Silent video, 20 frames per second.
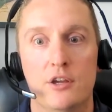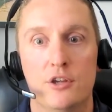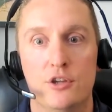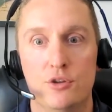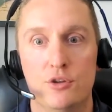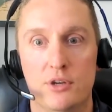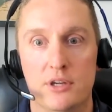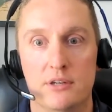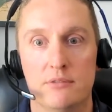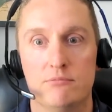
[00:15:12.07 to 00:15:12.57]

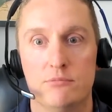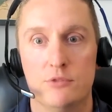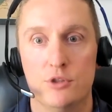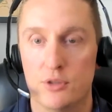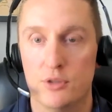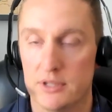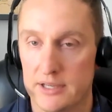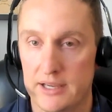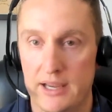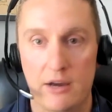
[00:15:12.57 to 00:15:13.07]
you can
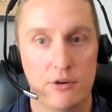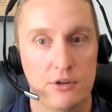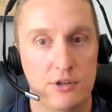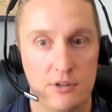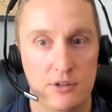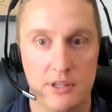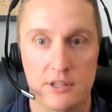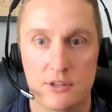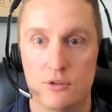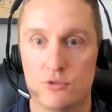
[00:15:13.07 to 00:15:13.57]

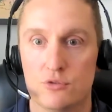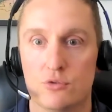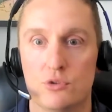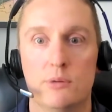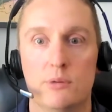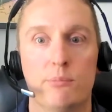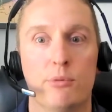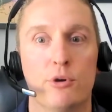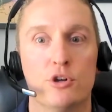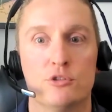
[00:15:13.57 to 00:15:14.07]
calculate those
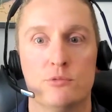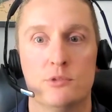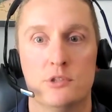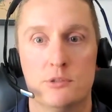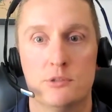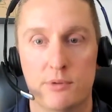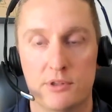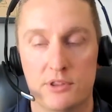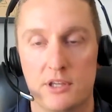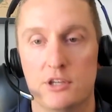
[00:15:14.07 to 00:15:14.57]

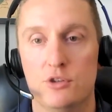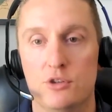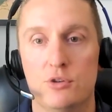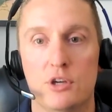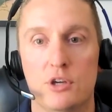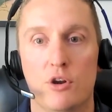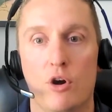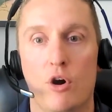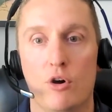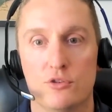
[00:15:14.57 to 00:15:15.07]
reimbursements, but then you
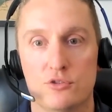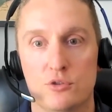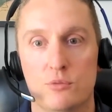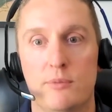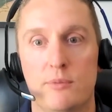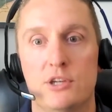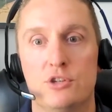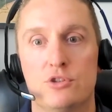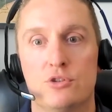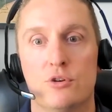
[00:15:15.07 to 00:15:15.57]
can also
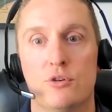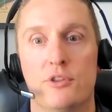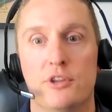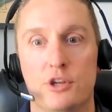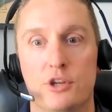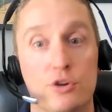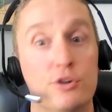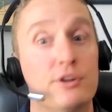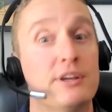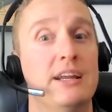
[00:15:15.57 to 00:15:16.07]
make sure
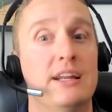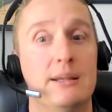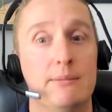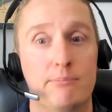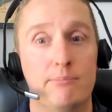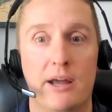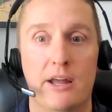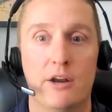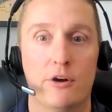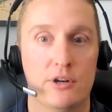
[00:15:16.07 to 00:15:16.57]
that you're getting
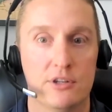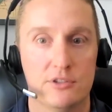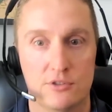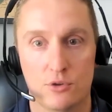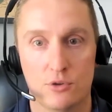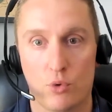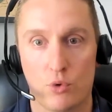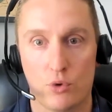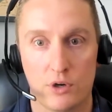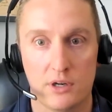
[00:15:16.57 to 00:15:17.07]
better as
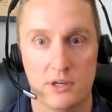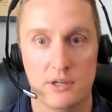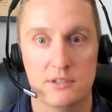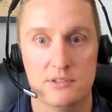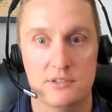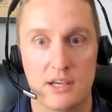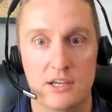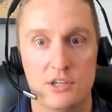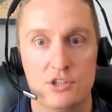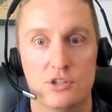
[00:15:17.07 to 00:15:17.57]
an
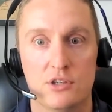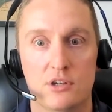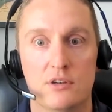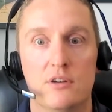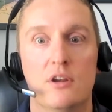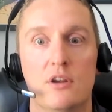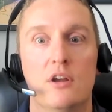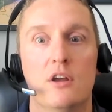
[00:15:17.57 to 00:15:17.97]
organization